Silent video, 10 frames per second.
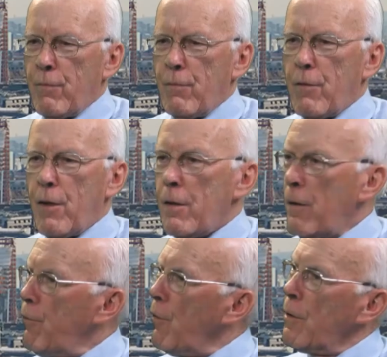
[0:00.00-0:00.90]

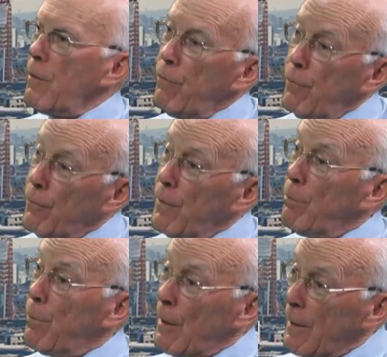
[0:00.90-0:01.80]
30, 40, 50
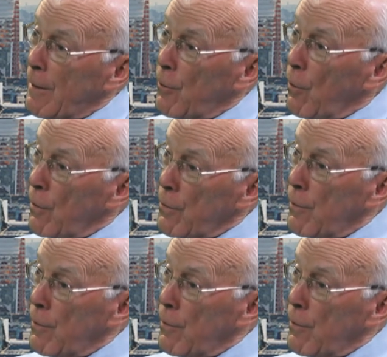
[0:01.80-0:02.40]
billion dollars.